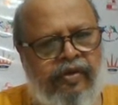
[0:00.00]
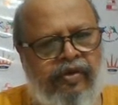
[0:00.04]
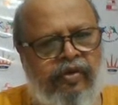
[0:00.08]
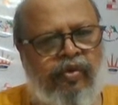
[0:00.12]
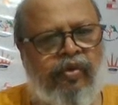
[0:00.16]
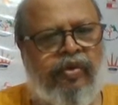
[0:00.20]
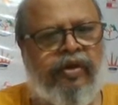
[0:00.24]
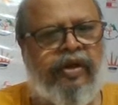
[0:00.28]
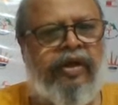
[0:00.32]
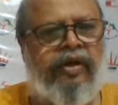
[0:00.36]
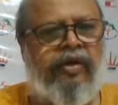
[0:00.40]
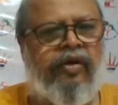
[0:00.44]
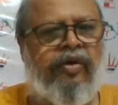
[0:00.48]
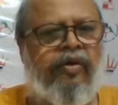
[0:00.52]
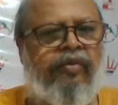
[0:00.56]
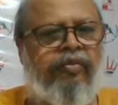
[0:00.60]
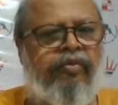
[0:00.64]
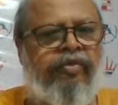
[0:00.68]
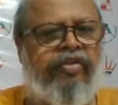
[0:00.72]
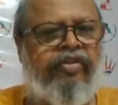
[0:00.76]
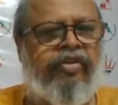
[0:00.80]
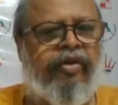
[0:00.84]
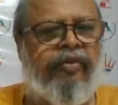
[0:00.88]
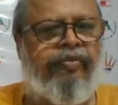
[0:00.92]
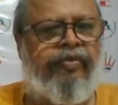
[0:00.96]
Look in
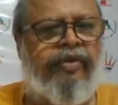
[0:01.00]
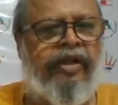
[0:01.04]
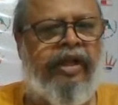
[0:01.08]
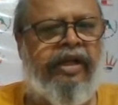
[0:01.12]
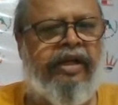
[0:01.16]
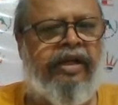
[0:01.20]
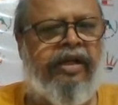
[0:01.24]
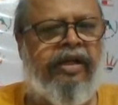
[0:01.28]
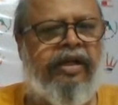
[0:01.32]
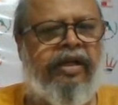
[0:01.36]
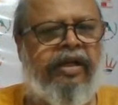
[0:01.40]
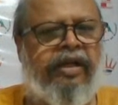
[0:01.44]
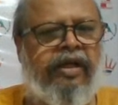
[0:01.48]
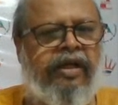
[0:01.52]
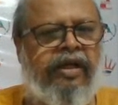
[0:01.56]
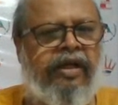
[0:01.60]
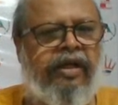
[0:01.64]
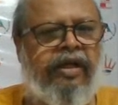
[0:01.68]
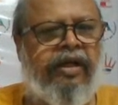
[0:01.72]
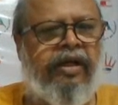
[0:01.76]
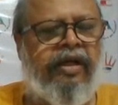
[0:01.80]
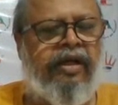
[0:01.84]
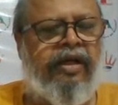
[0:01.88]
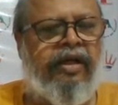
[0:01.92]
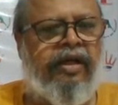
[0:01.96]
bishop there.
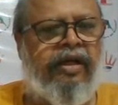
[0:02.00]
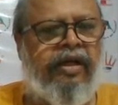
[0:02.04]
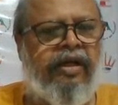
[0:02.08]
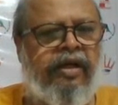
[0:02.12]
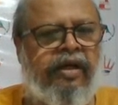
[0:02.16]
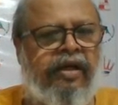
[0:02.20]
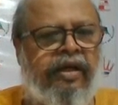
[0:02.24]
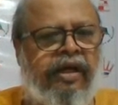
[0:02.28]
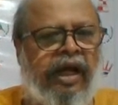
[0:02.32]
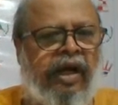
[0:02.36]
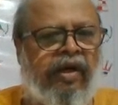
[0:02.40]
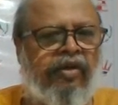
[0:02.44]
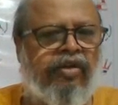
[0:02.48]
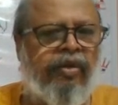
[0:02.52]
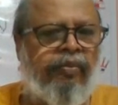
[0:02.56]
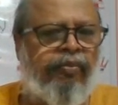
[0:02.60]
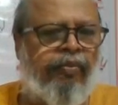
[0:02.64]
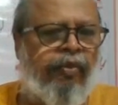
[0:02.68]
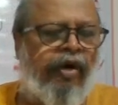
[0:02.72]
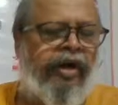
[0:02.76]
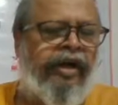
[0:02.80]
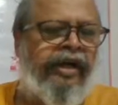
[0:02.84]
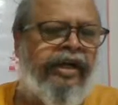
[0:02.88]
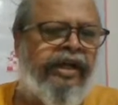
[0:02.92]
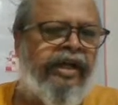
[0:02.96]
Now the
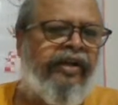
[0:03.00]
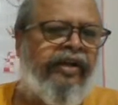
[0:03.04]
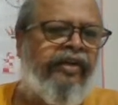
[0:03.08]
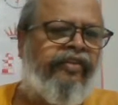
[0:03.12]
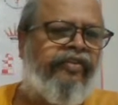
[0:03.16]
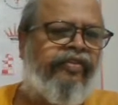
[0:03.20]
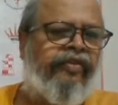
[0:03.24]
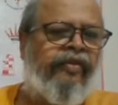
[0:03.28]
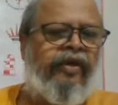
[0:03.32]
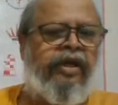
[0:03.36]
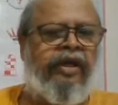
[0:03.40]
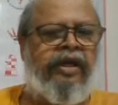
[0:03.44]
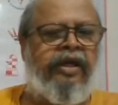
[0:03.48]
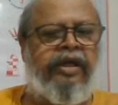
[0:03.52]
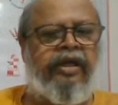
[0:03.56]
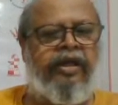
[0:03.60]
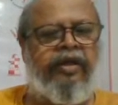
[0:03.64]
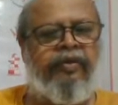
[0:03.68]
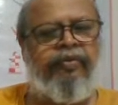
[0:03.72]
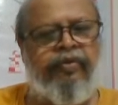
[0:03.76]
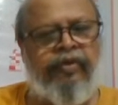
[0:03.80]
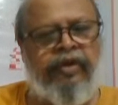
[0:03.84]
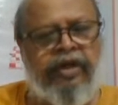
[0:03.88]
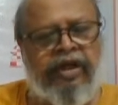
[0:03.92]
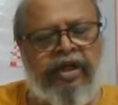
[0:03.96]
point is,
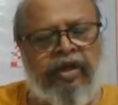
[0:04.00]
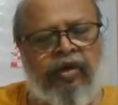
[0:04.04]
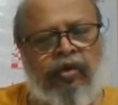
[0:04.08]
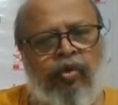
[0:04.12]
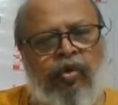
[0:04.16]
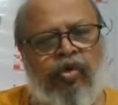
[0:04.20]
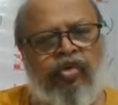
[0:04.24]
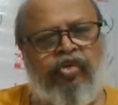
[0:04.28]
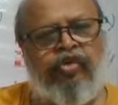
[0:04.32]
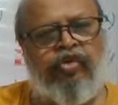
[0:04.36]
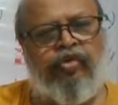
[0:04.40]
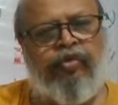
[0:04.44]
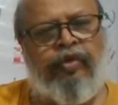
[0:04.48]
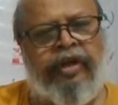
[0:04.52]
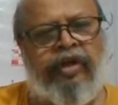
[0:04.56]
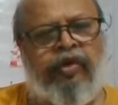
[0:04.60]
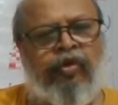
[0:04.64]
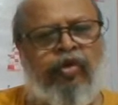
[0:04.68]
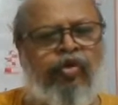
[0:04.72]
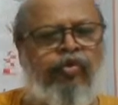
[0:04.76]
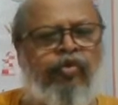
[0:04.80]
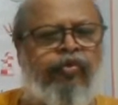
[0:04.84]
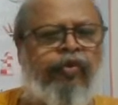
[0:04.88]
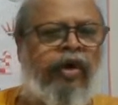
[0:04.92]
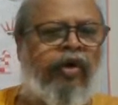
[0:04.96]
if it looks very
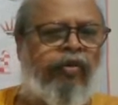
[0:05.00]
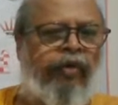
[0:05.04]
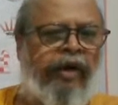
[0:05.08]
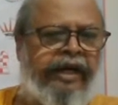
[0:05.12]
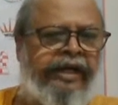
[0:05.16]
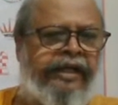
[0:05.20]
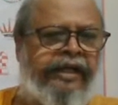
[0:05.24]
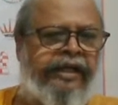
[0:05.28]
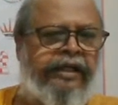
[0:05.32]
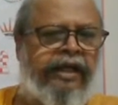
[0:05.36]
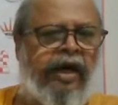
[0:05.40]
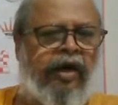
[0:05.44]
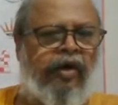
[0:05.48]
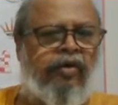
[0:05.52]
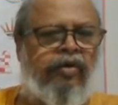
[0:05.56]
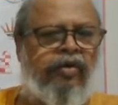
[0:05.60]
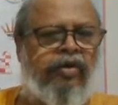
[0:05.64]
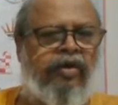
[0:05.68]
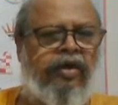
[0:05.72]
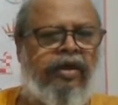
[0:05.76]
good for white now,